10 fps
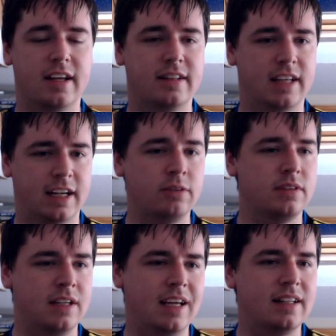They don't
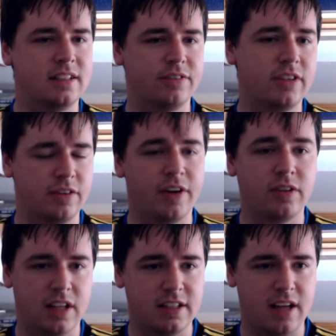need to
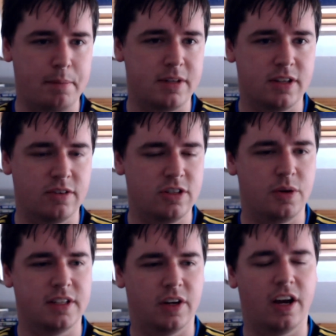devote this episode
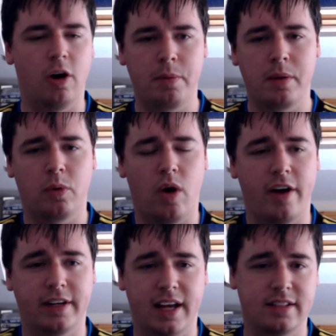to it, so I hope
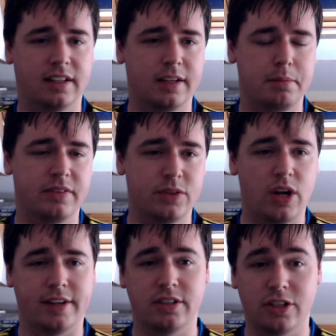Himawari gets a little bit of a
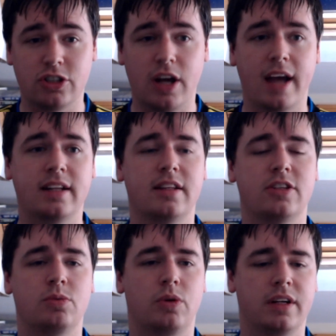chance to shine in
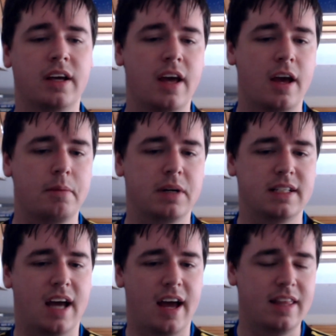this one. But
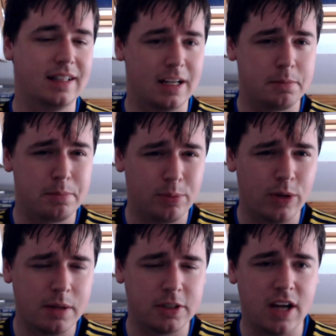I think that's
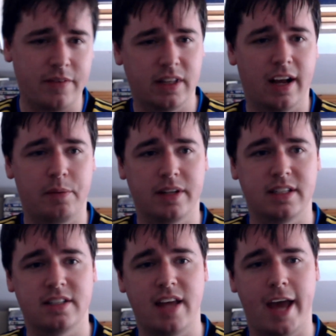pretty much everything I want to
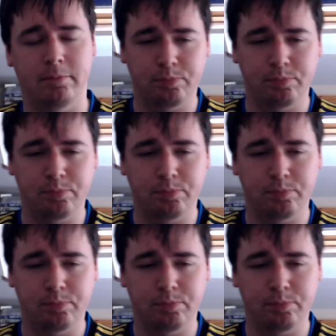say